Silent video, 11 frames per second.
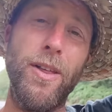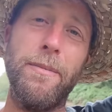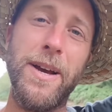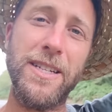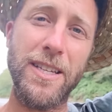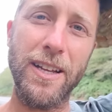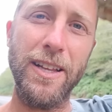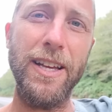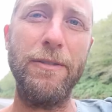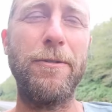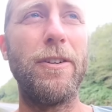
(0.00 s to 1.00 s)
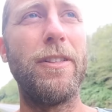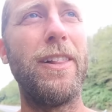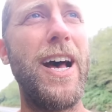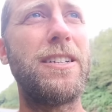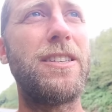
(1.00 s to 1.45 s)
That basically, for
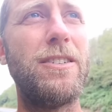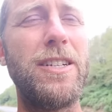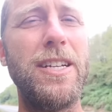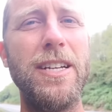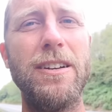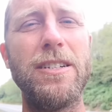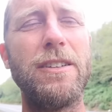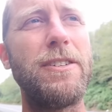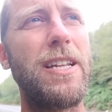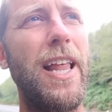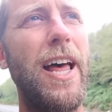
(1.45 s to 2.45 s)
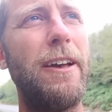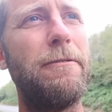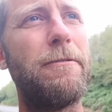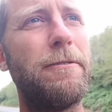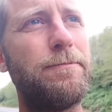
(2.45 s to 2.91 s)
the last 13 years of his life,